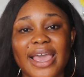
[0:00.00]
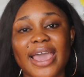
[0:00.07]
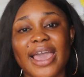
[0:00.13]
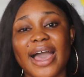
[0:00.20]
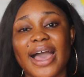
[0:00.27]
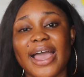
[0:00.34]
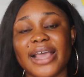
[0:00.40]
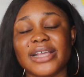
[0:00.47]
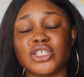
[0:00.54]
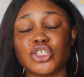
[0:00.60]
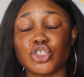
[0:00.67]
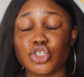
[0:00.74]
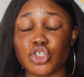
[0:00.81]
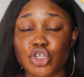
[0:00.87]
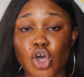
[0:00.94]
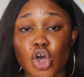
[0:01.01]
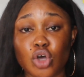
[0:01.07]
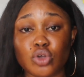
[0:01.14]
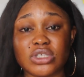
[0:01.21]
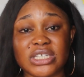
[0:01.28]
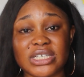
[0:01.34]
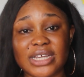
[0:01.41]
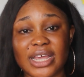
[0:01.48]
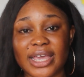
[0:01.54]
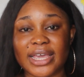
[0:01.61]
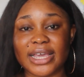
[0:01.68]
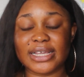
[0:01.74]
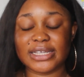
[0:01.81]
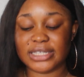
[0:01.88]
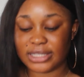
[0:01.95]
Hey guys, so
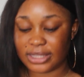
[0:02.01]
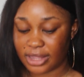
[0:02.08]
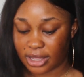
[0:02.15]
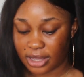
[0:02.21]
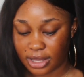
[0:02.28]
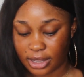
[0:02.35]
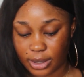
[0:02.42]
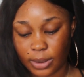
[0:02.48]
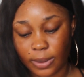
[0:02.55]
today is the